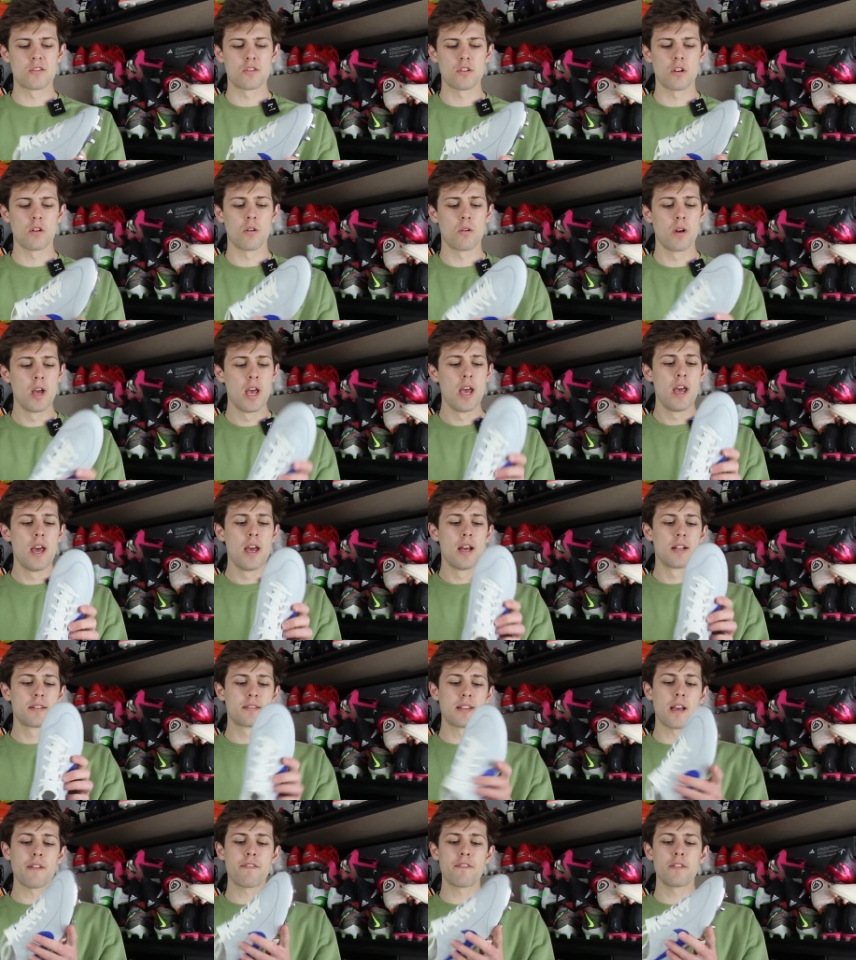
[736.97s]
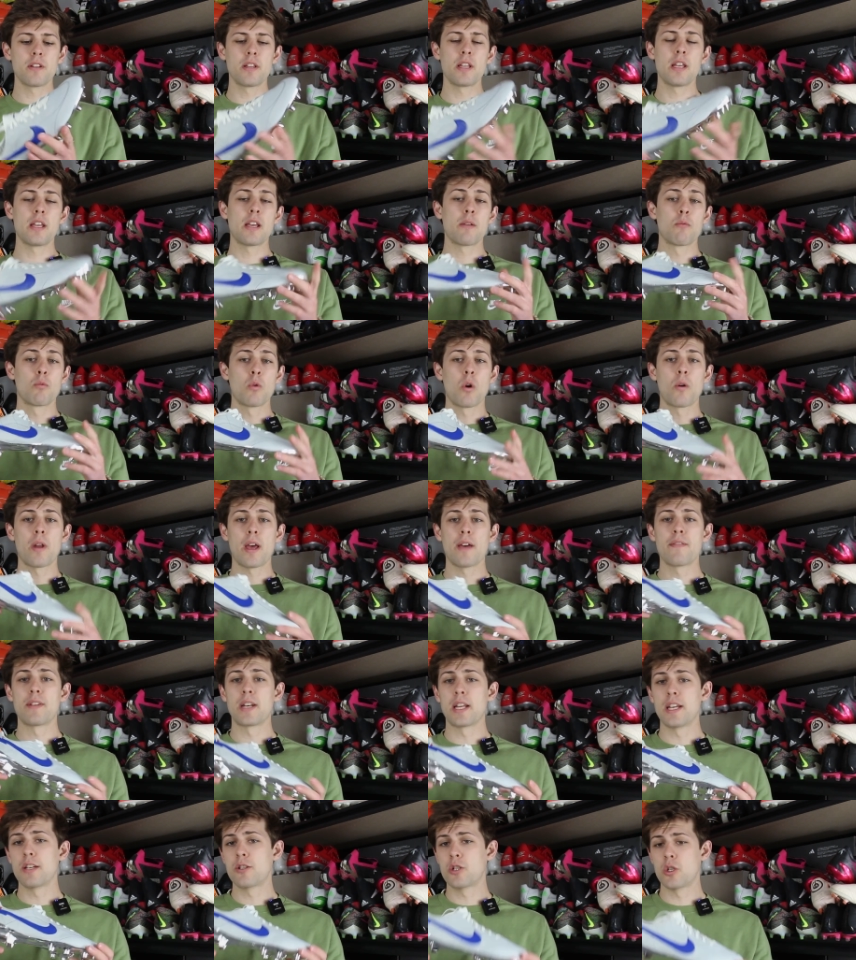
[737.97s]
So definitely won't have
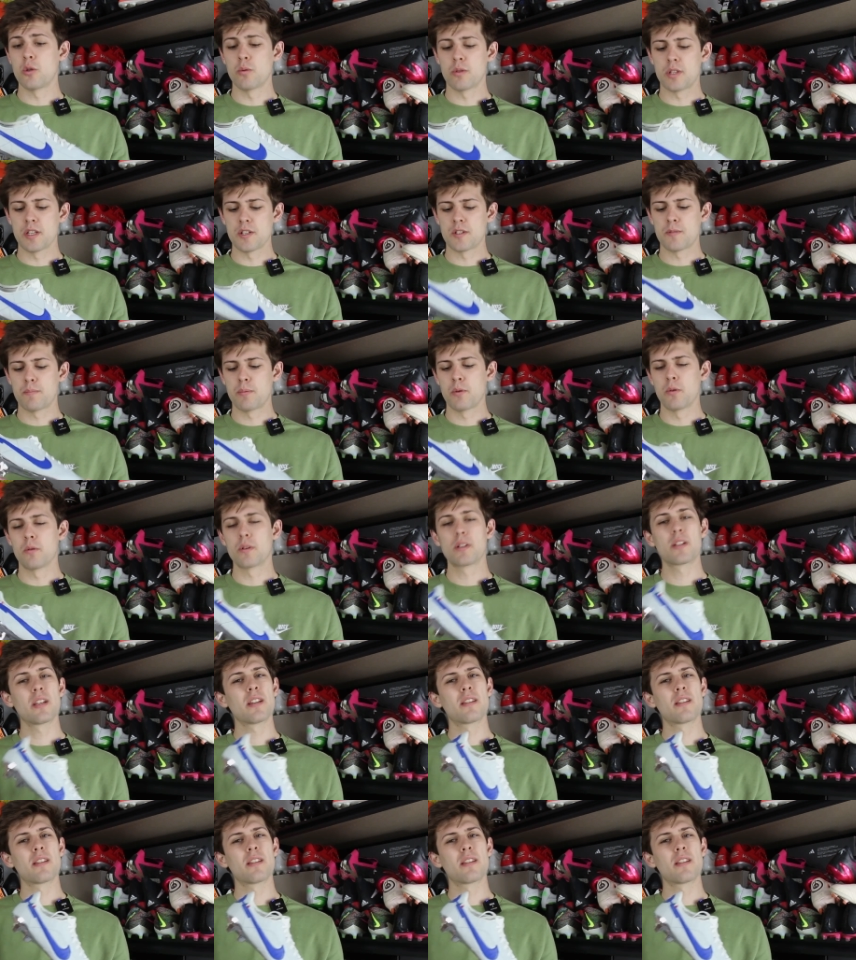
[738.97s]
an issue with this boot.